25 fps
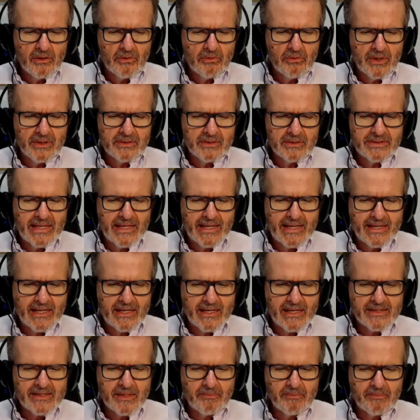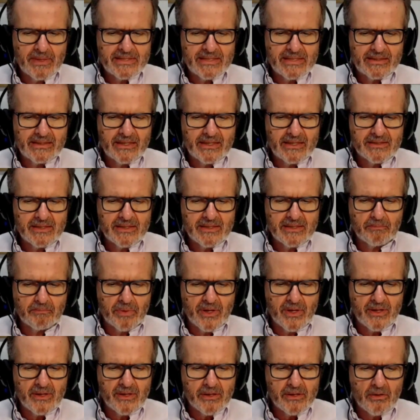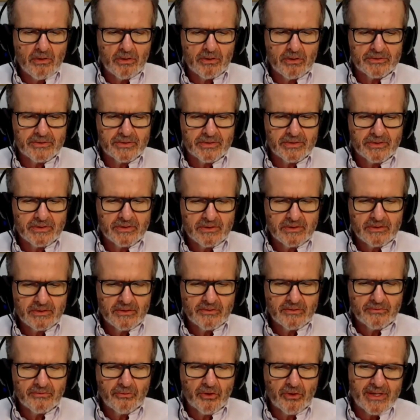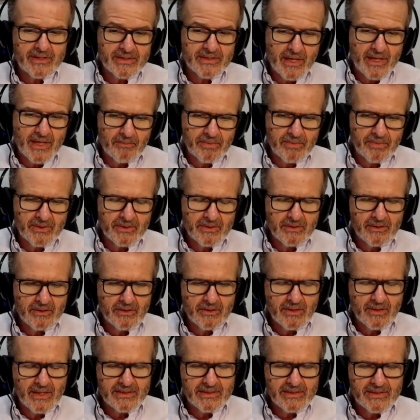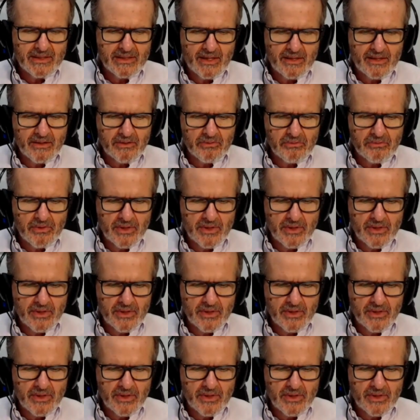when taking CBCTs in breath holds, for example? That's another